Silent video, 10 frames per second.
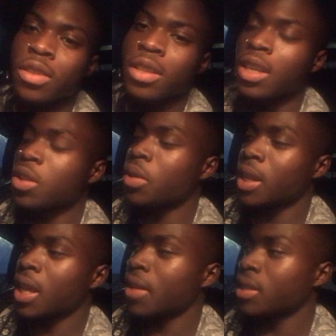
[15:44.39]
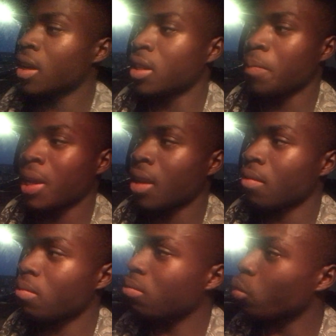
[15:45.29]
They're showing a lifestyle, they're
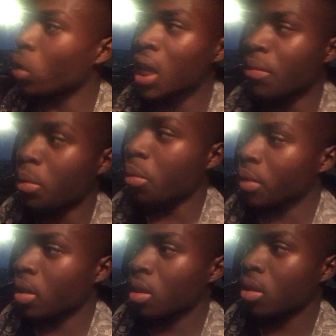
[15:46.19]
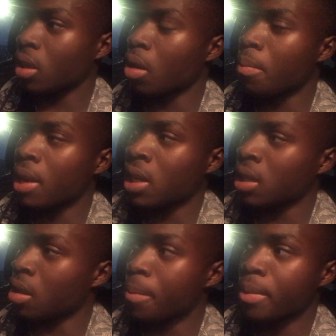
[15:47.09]
being wavy with it. They got money,
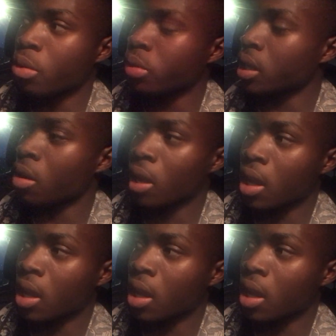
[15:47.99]
they got bottles, they got